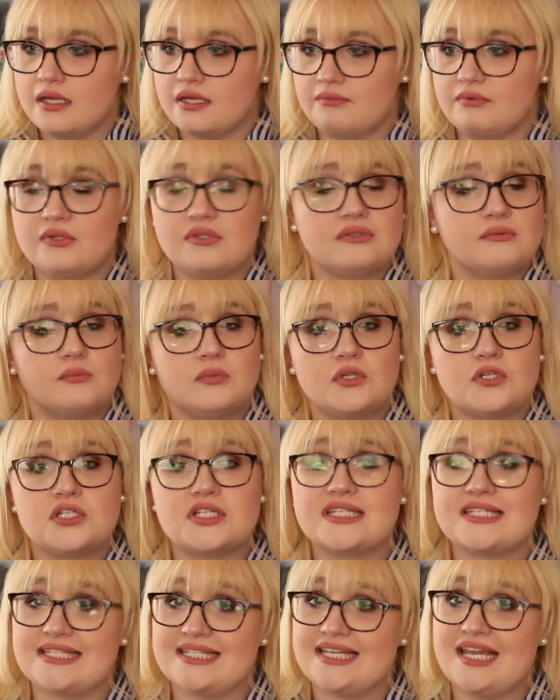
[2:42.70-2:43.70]
We'll
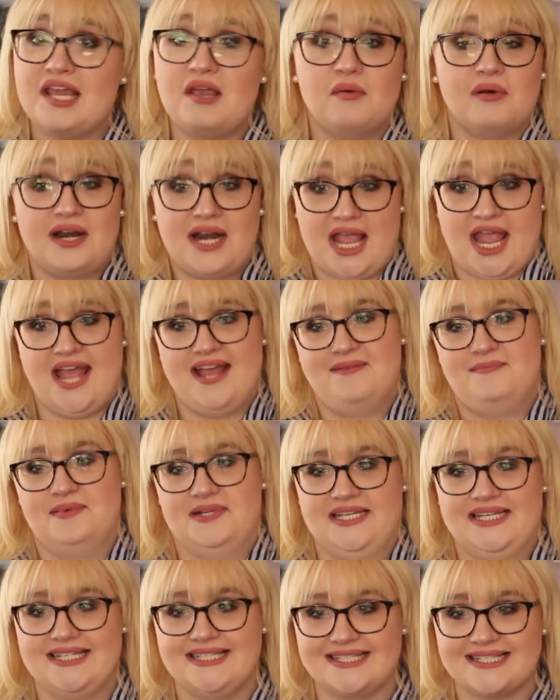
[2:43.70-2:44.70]
just see what
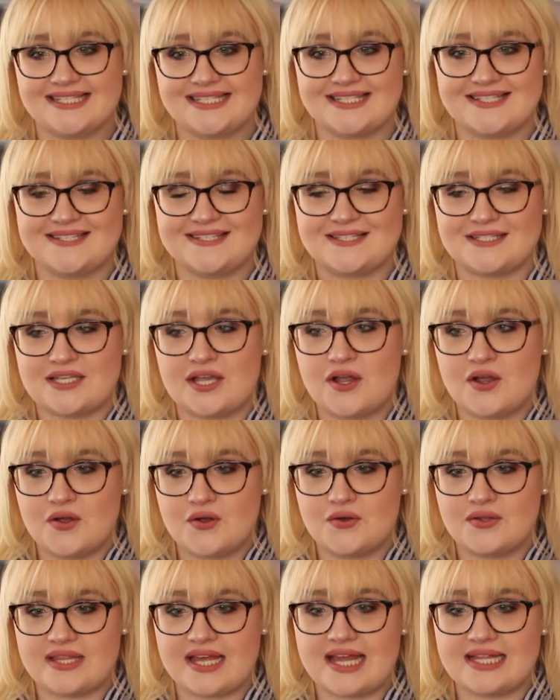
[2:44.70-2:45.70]
happens.
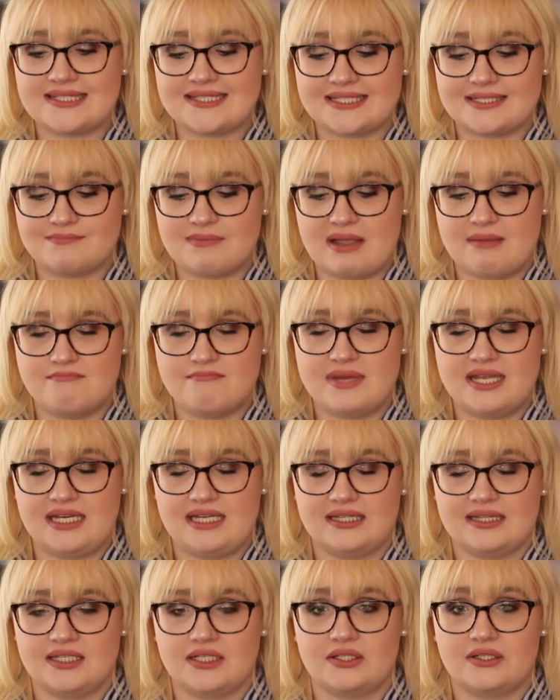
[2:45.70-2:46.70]
So that's my
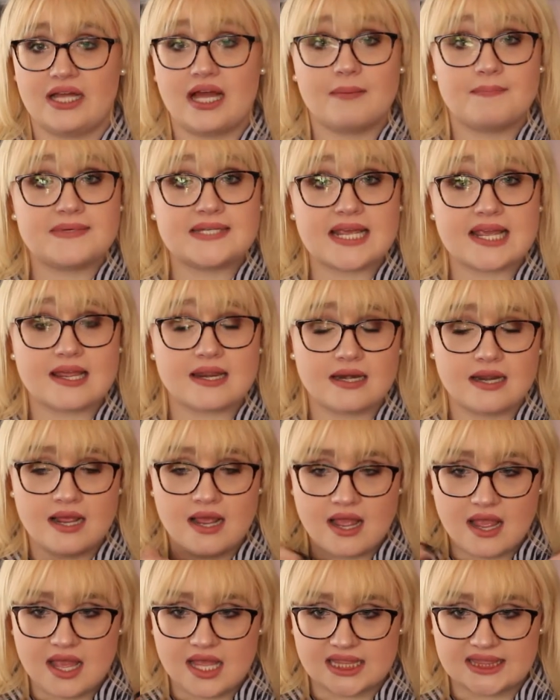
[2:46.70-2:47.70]
mini little update.
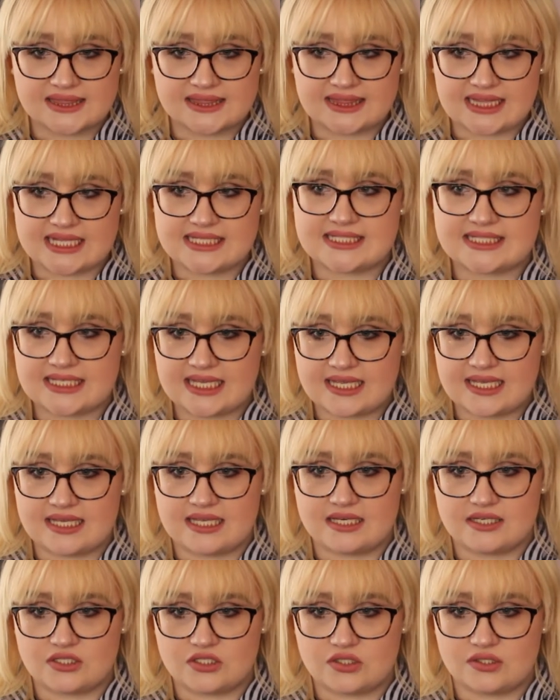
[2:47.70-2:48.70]
Let's get
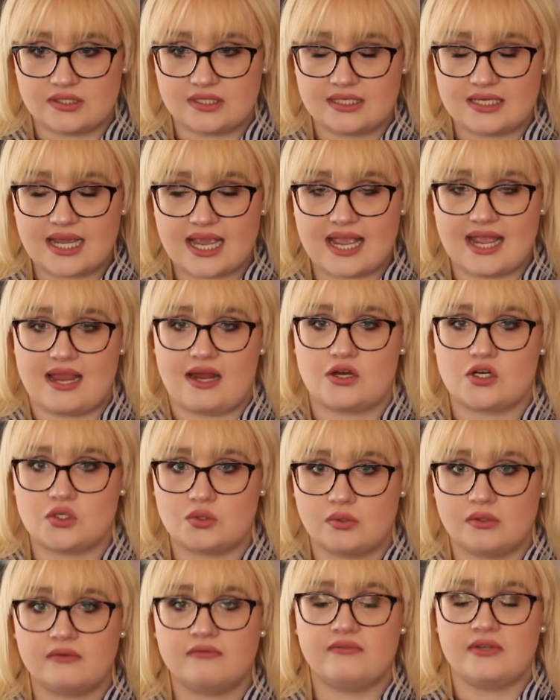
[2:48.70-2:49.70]
into the
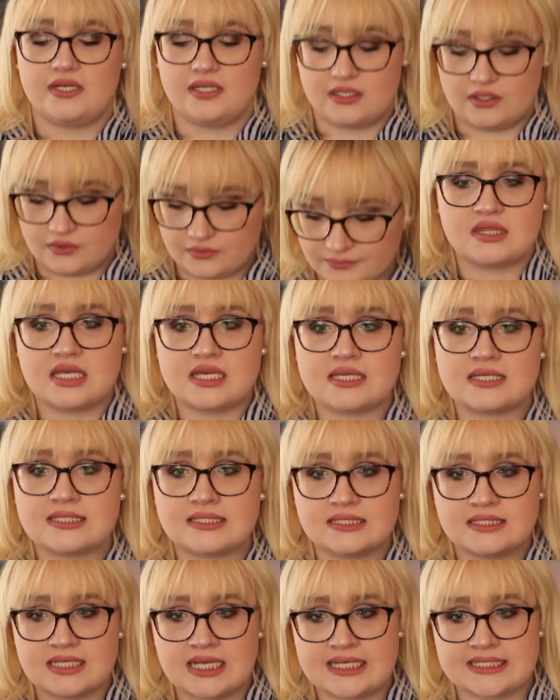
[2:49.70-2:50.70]
actual video.
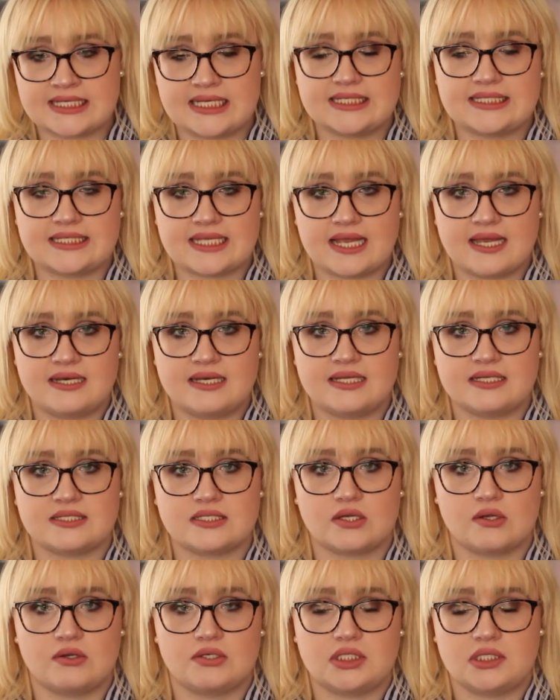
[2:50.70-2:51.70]
This, as I said, is
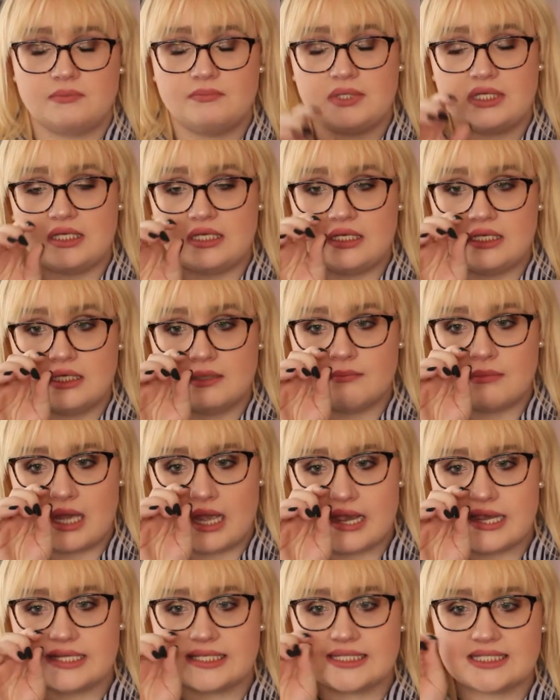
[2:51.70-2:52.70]
going to be
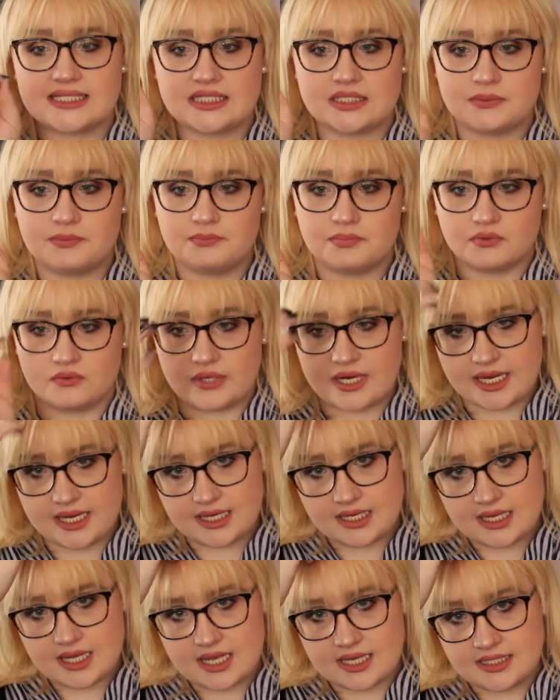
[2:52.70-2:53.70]
my
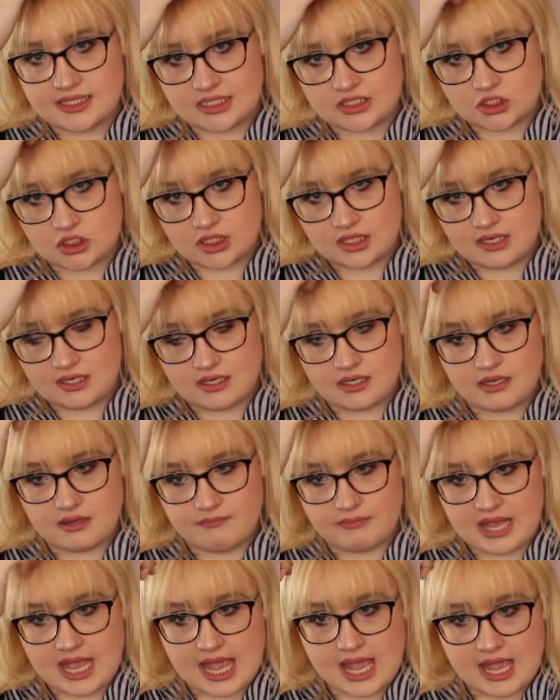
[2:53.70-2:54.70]
spring edition
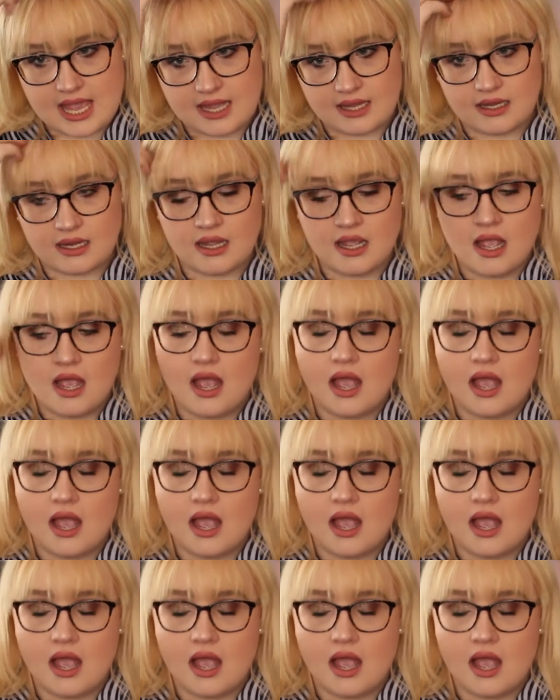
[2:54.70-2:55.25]
bag.